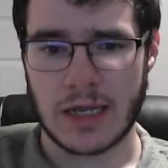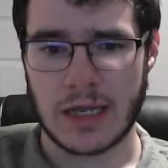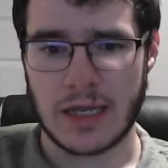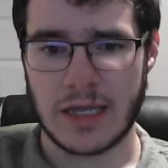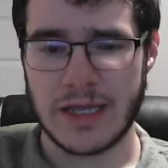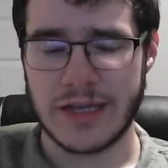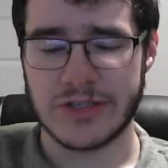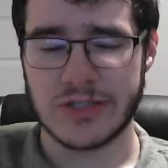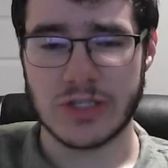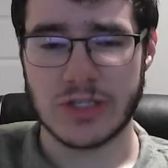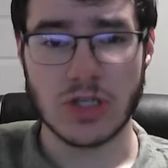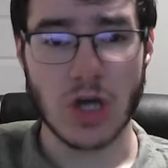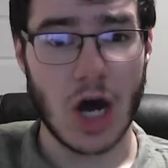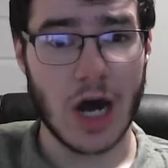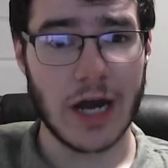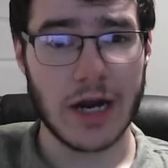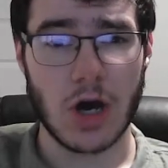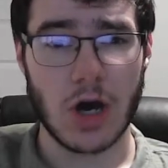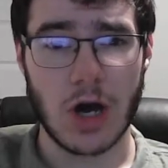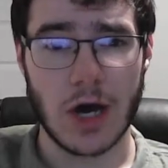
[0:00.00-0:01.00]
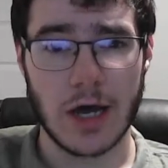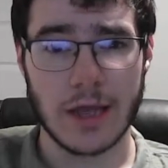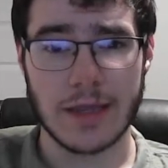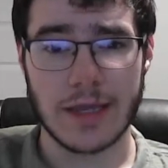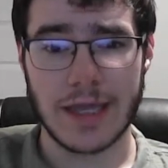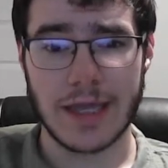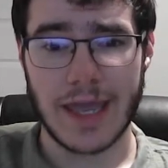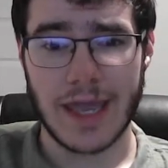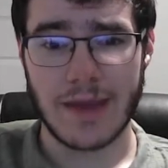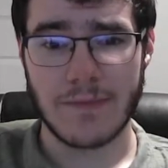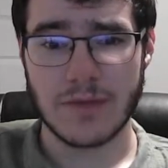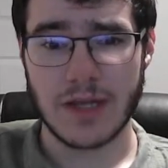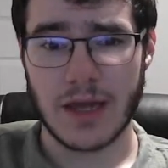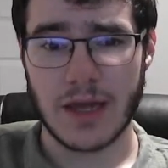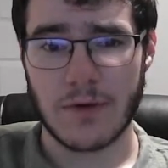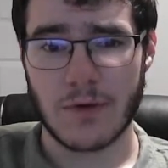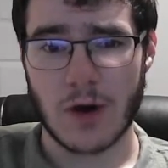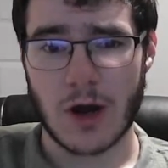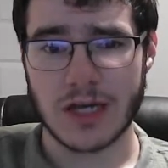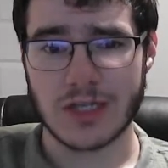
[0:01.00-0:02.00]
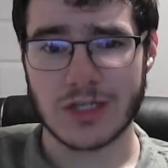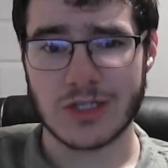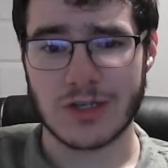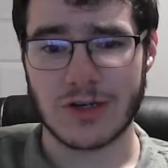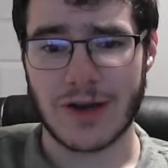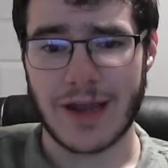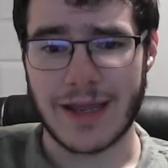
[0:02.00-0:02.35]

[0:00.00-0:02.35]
He is not on the game day roster.